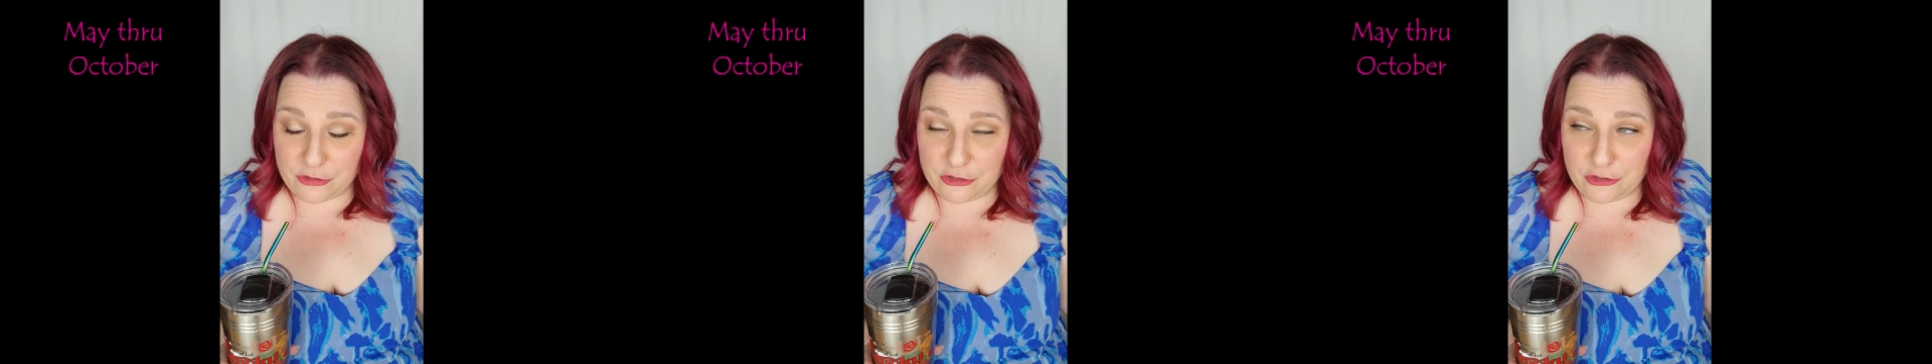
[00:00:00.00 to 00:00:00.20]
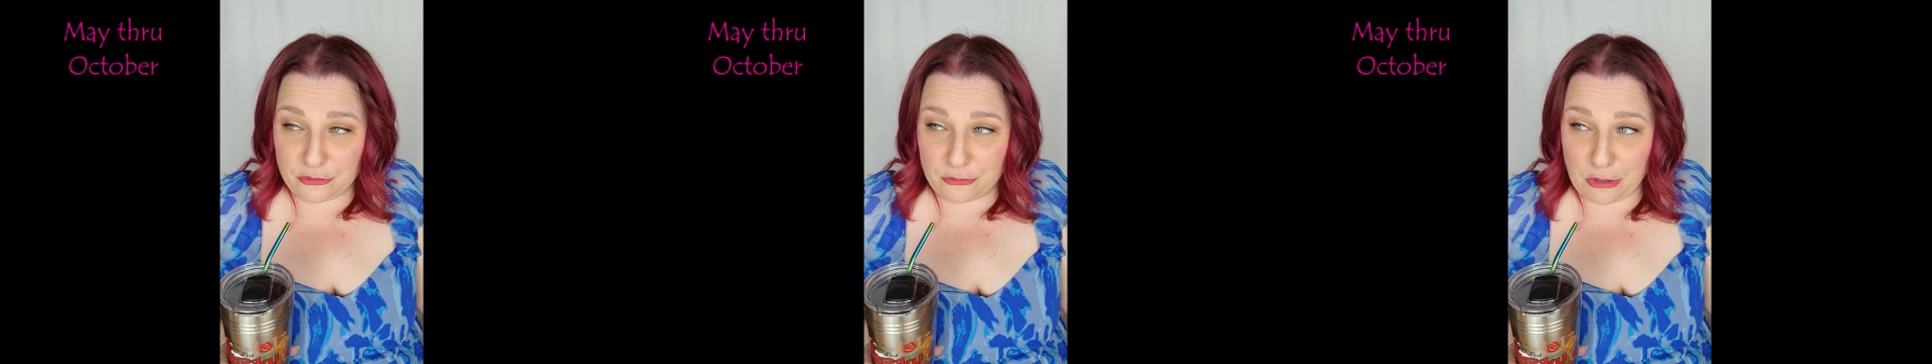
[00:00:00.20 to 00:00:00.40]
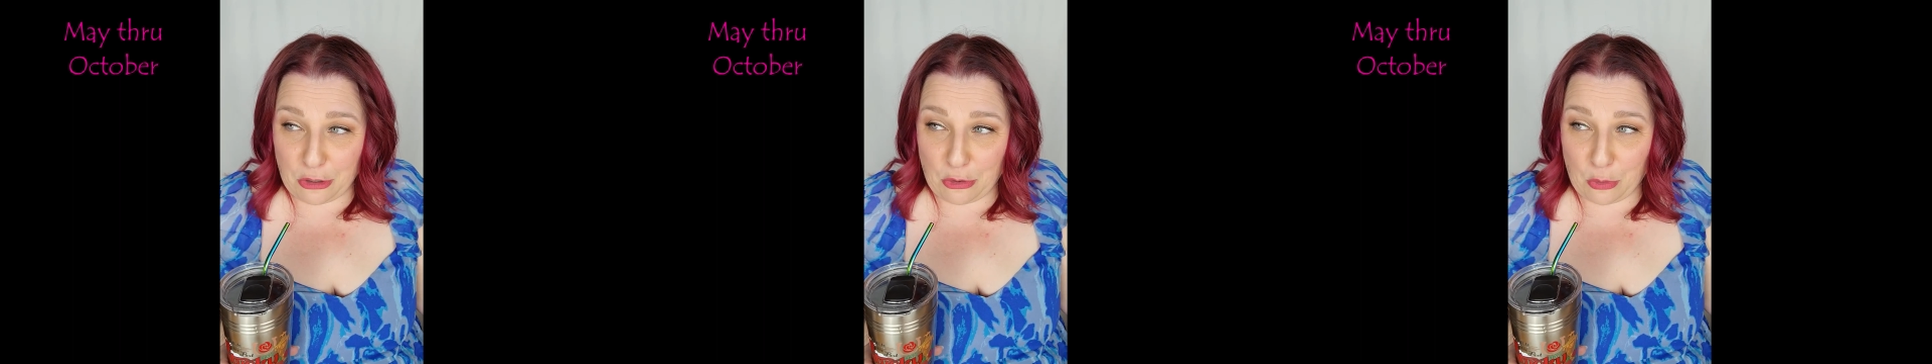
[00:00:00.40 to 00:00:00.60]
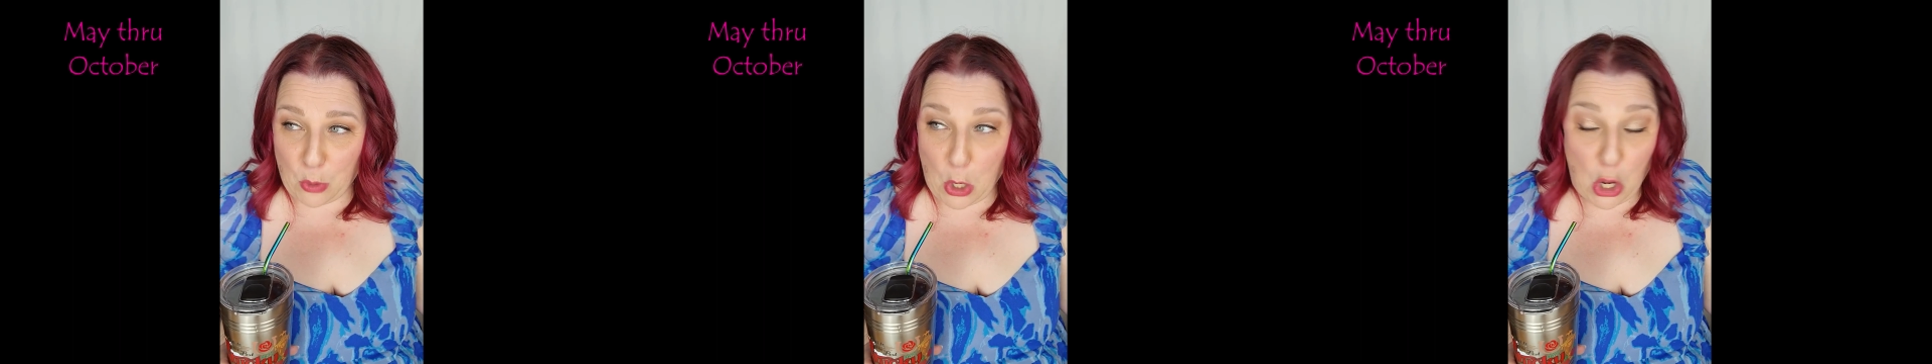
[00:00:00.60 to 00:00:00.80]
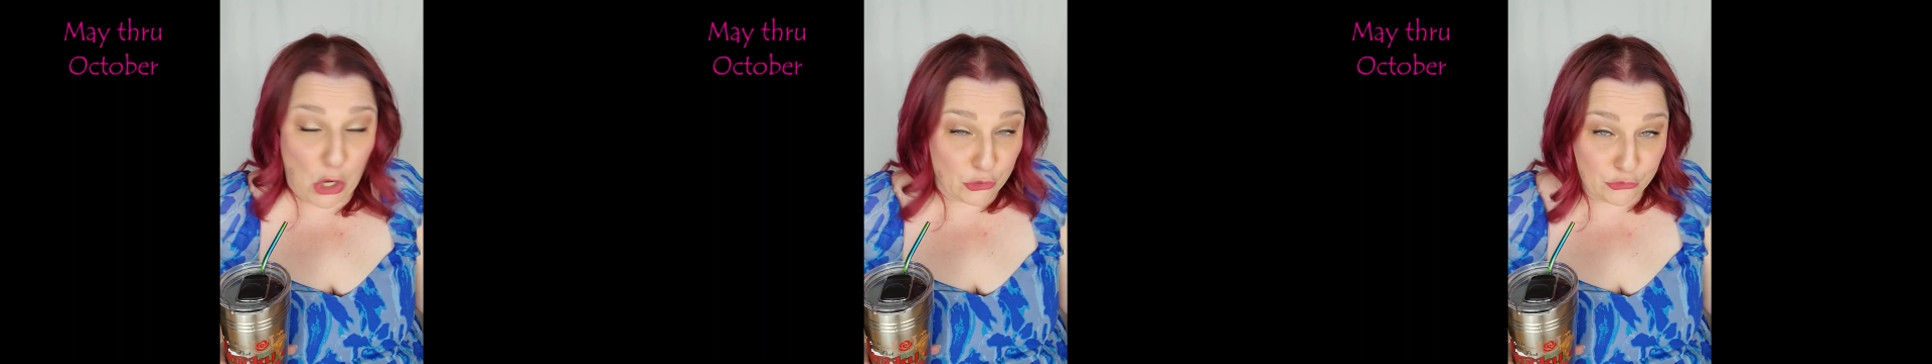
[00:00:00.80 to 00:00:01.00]
to go
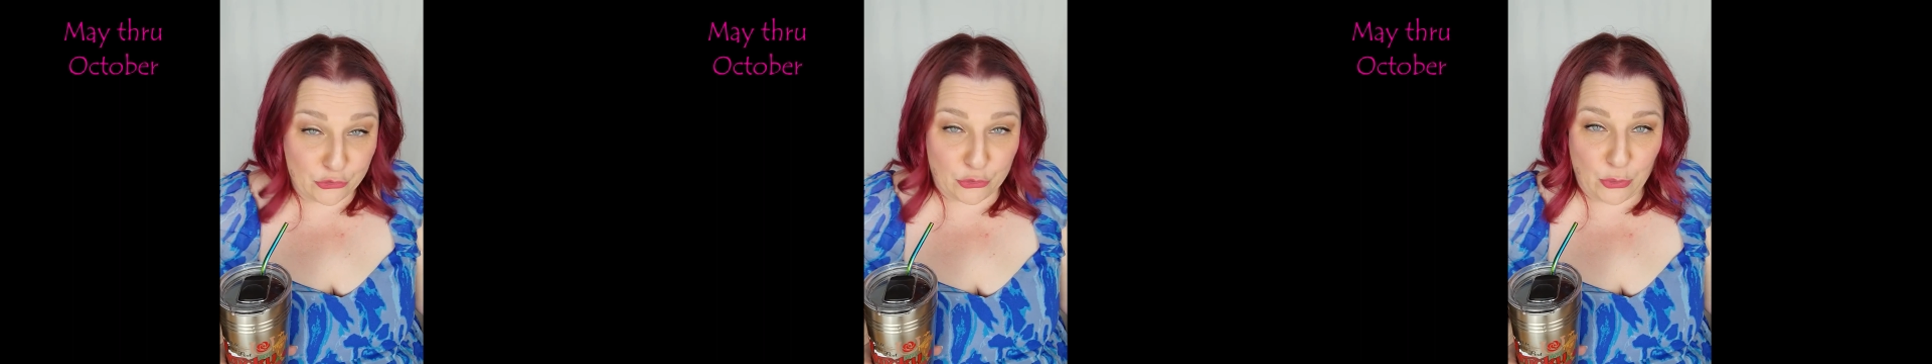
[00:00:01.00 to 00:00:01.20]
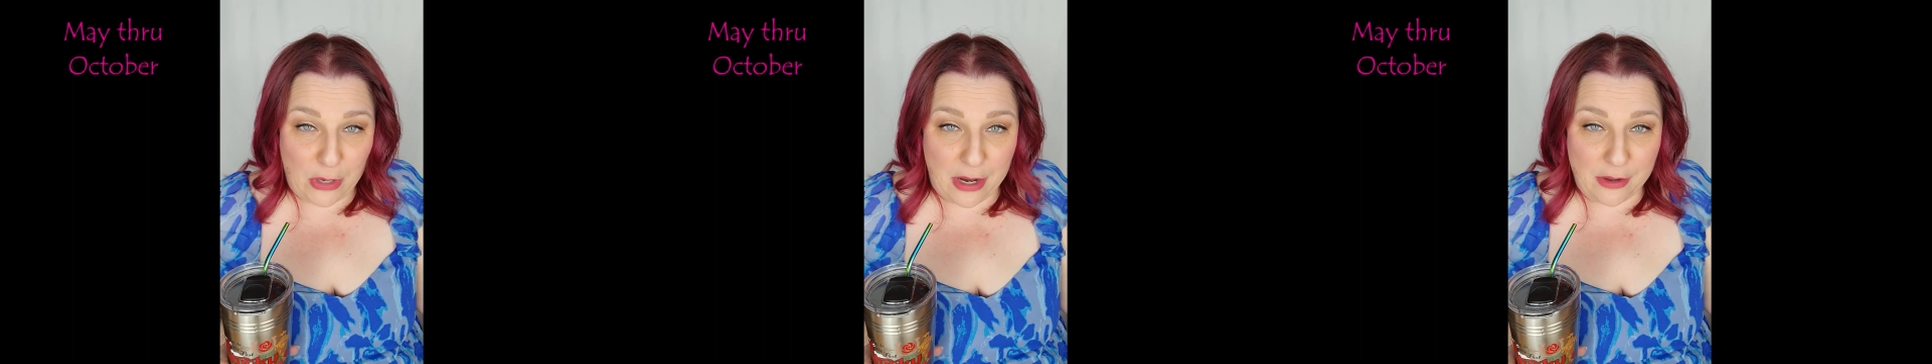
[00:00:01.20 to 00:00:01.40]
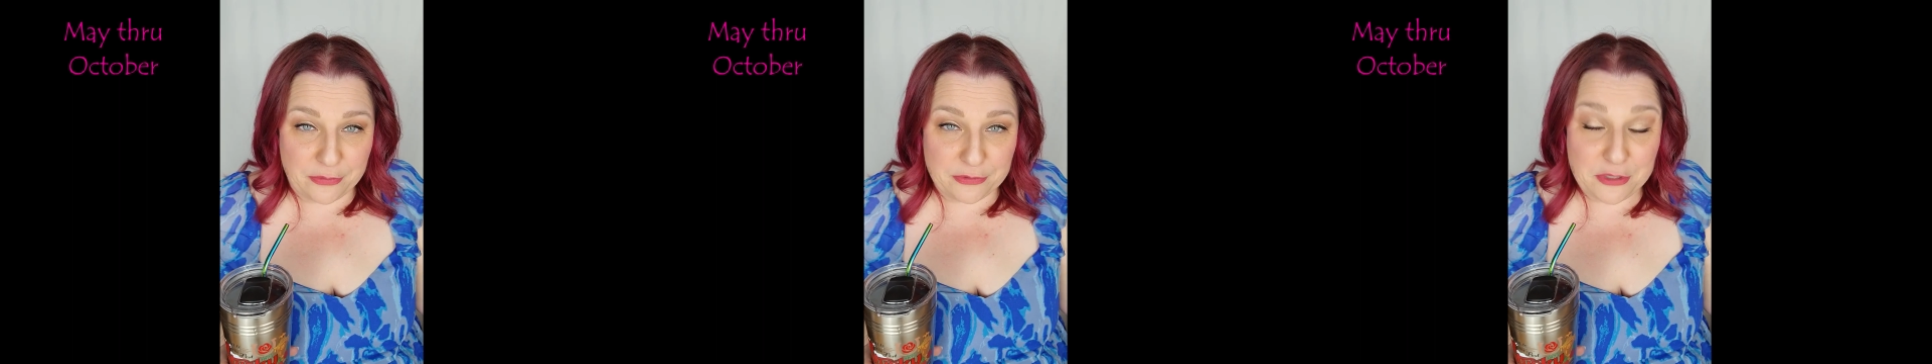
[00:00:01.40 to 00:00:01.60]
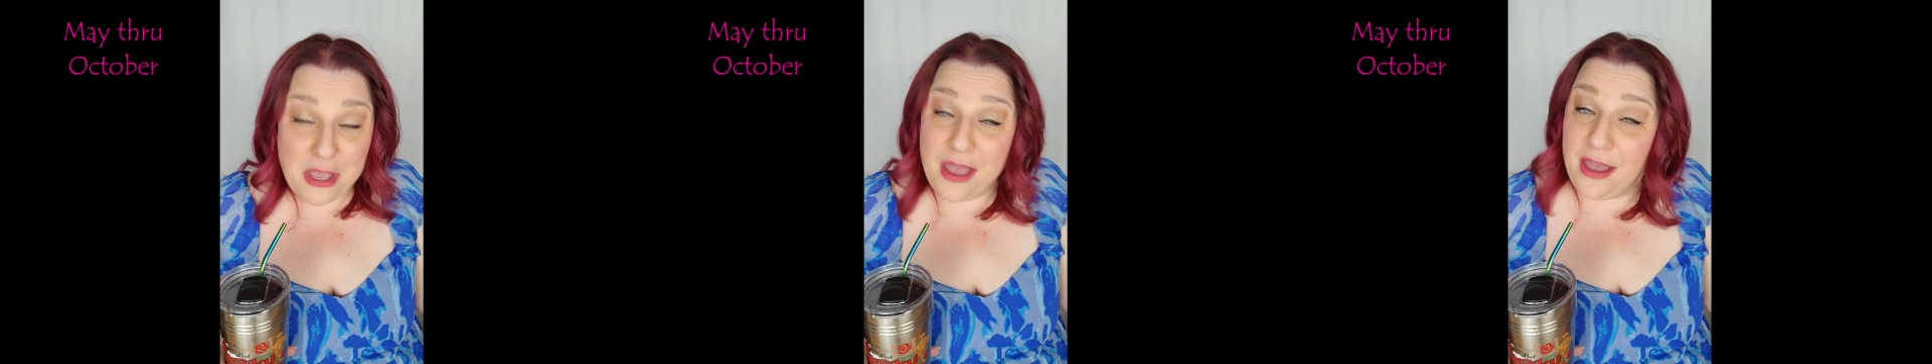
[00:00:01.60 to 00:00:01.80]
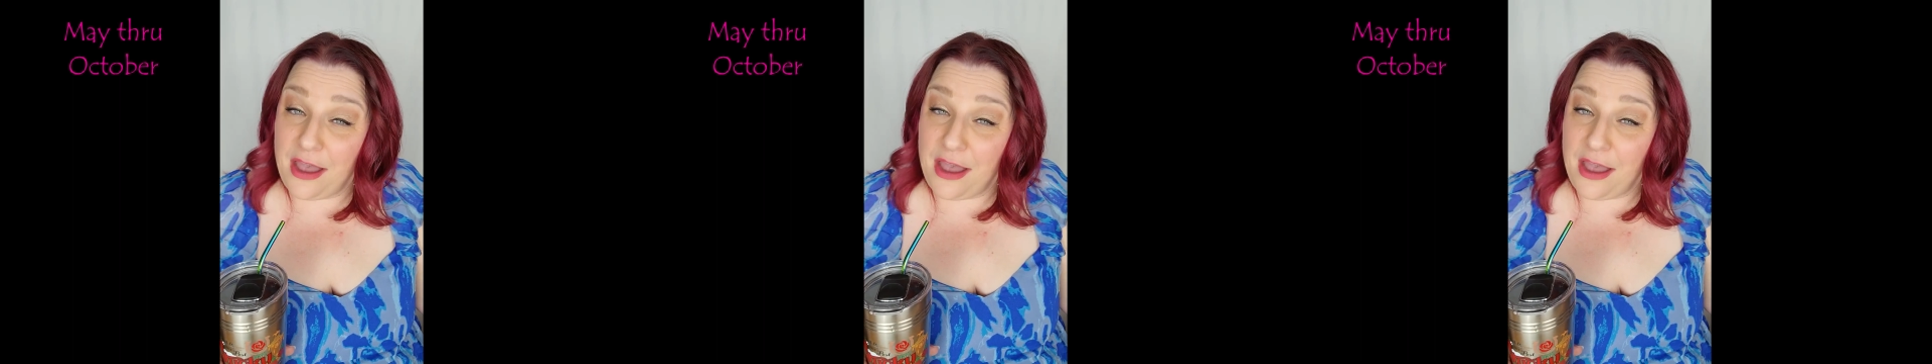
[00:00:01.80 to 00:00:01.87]
underground.